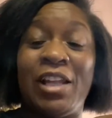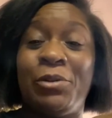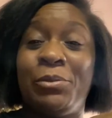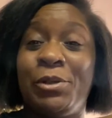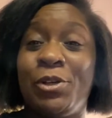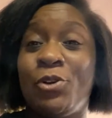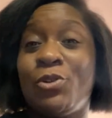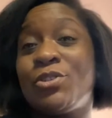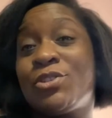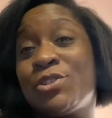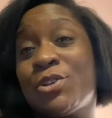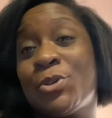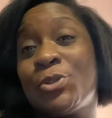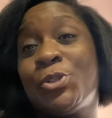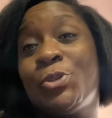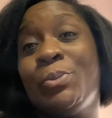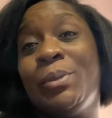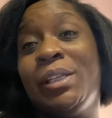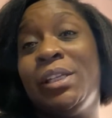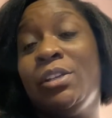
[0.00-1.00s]
me on
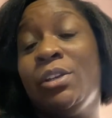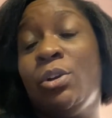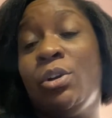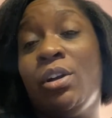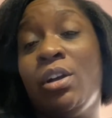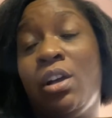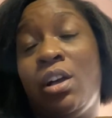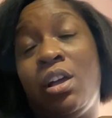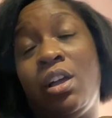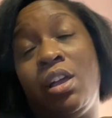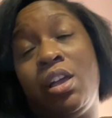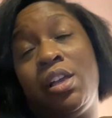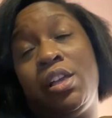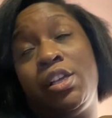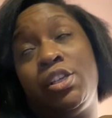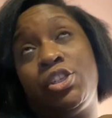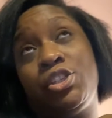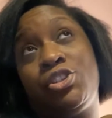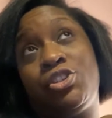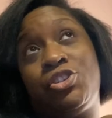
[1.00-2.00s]
social media
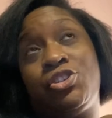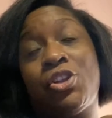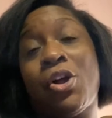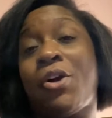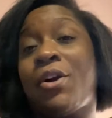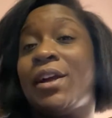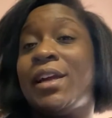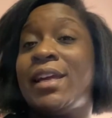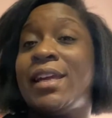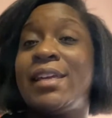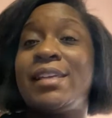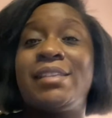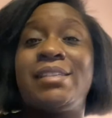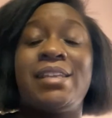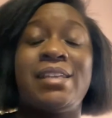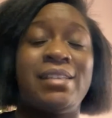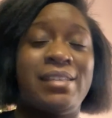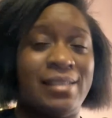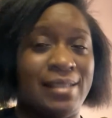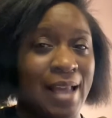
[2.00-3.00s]
at
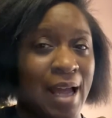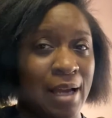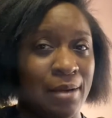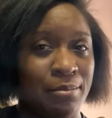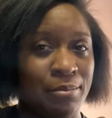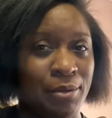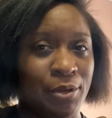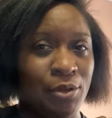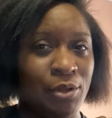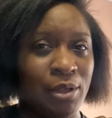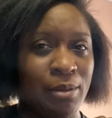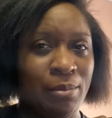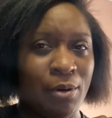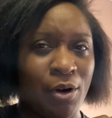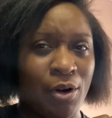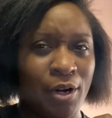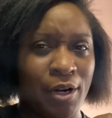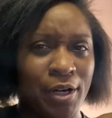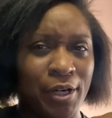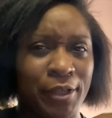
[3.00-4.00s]

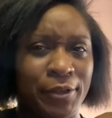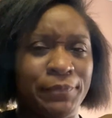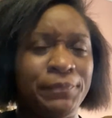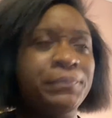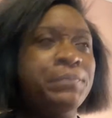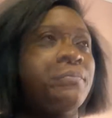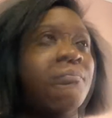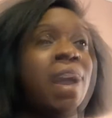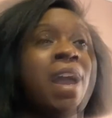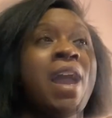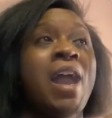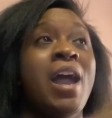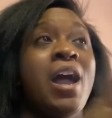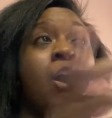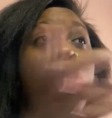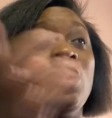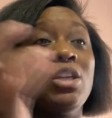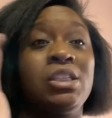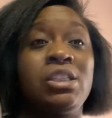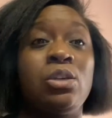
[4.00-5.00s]
starexist.beautybar.
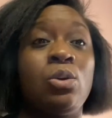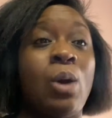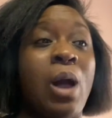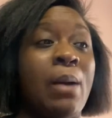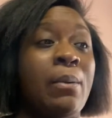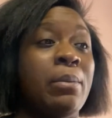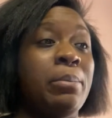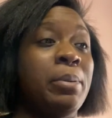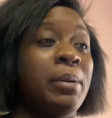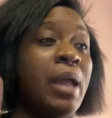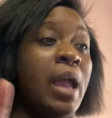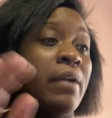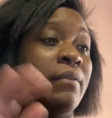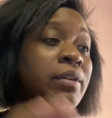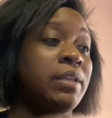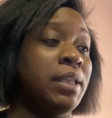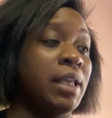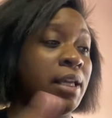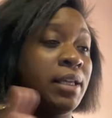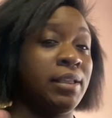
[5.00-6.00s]
Also, I will put
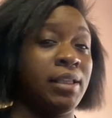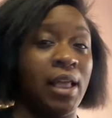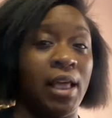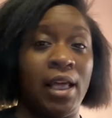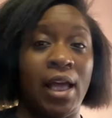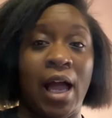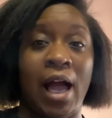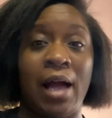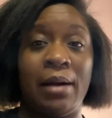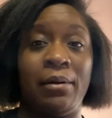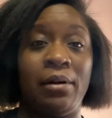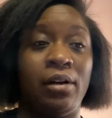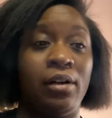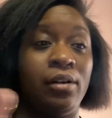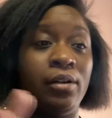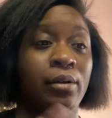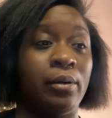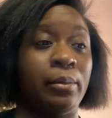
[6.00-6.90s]
everything that I